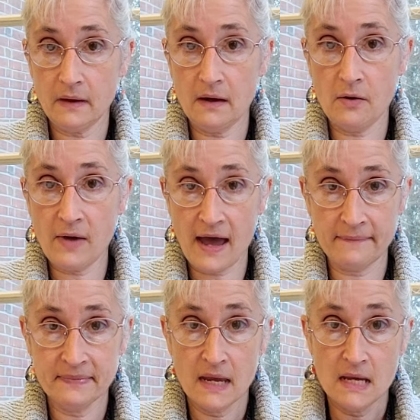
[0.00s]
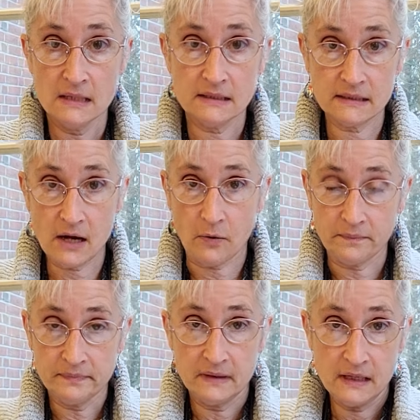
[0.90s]
Okay, so
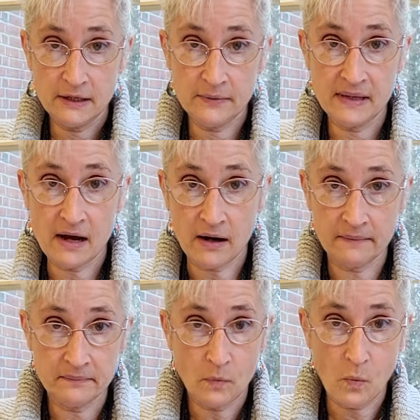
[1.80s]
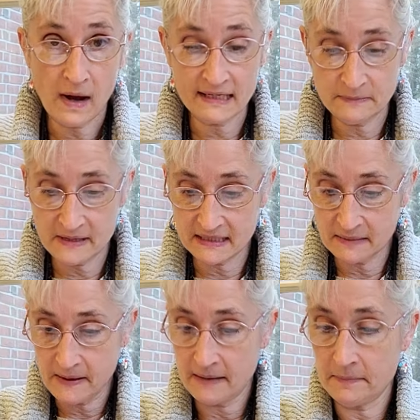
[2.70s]
here we are, white piece of
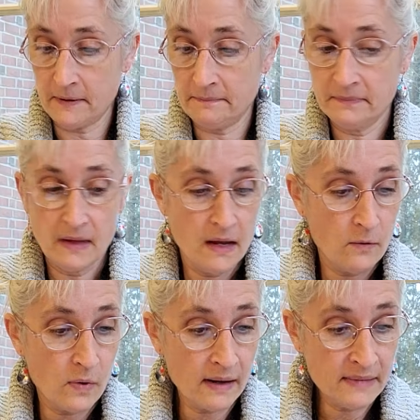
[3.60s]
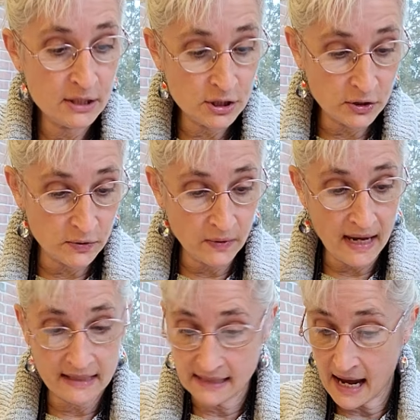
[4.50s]
paper. What I'm going to do
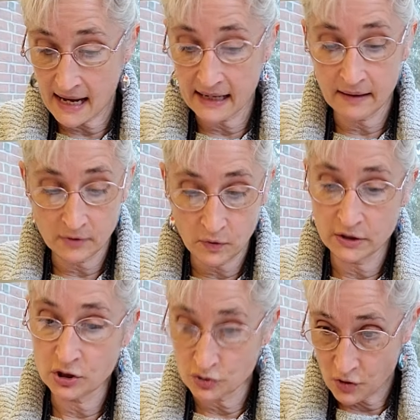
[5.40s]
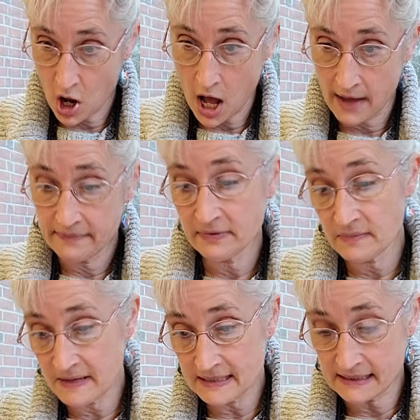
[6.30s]
is I am going to draw the
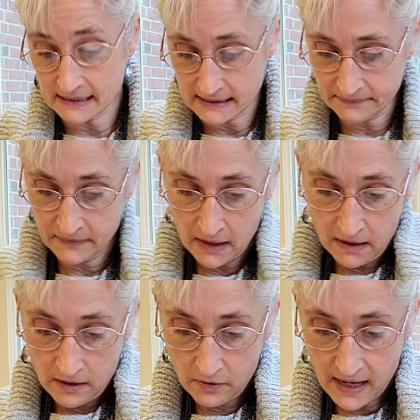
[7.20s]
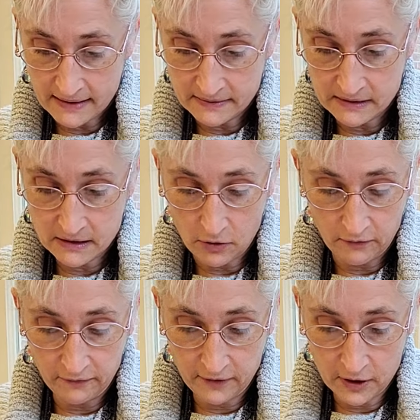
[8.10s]
pieces. Okay, so
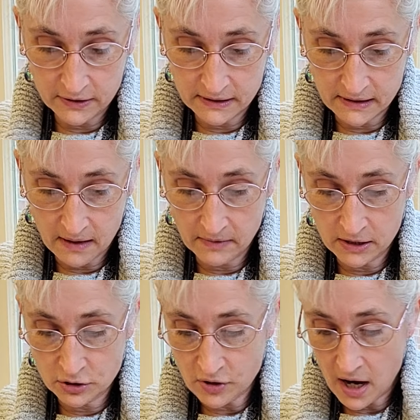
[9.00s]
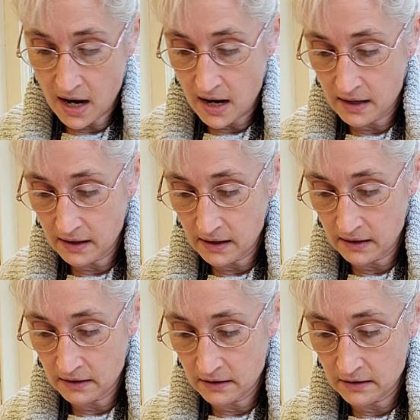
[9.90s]
first I'm going to draw kind
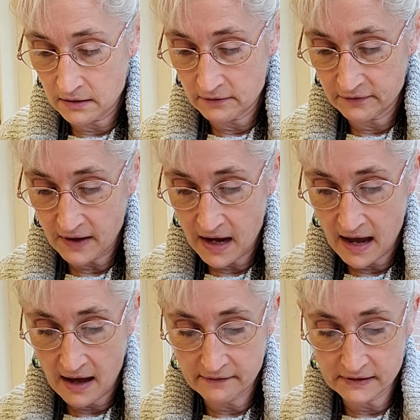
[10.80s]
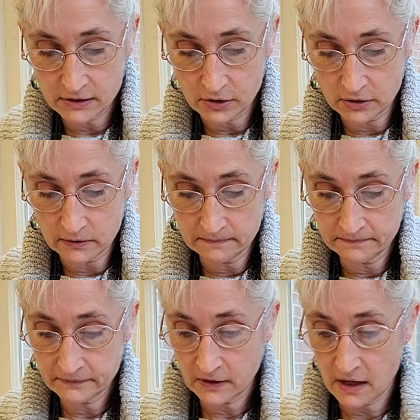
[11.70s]
of a half circle.
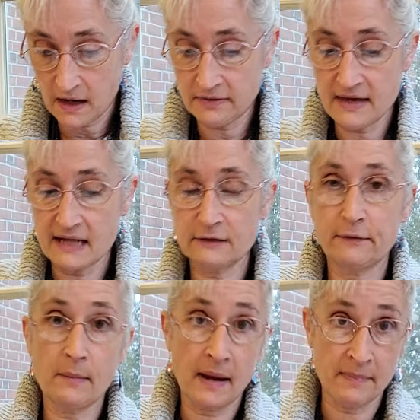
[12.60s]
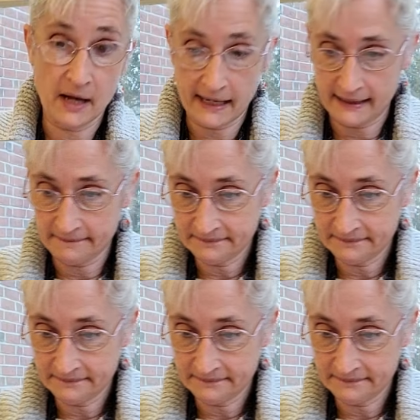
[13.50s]
Okay, that's for my body.